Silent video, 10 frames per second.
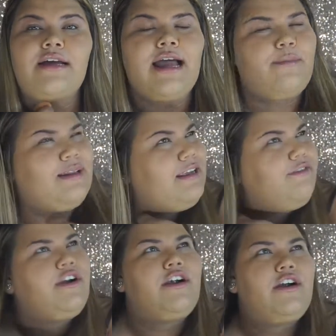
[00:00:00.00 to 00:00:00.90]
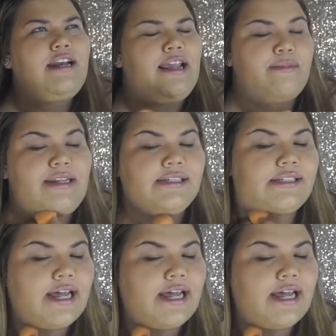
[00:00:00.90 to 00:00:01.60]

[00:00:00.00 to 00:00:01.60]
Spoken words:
I believe her name is